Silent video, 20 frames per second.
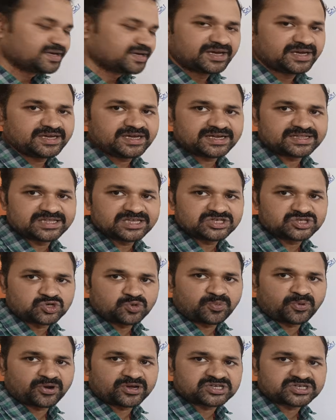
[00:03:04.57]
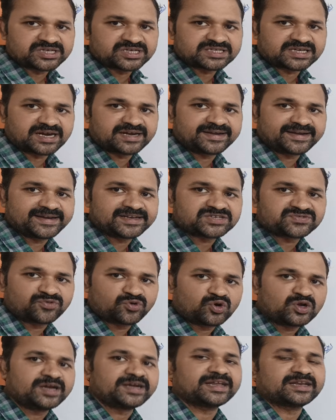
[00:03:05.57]
Here, these two productions contains
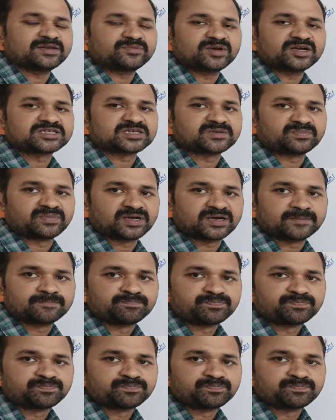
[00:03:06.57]
only terminal symbol.